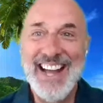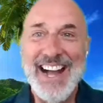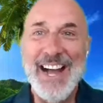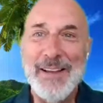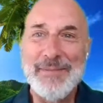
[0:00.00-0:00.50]

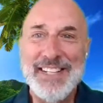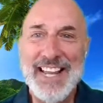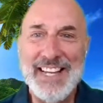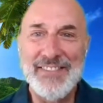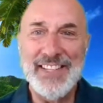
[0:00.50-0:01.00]
I'm
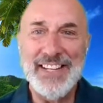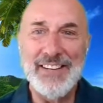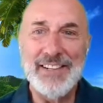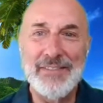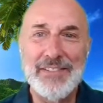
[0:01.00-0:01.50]
Dave, the
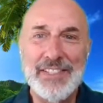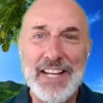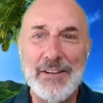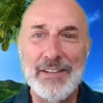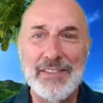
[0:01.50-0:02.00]
caregiver's
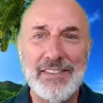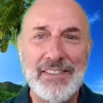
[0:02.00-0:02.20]
caregiver,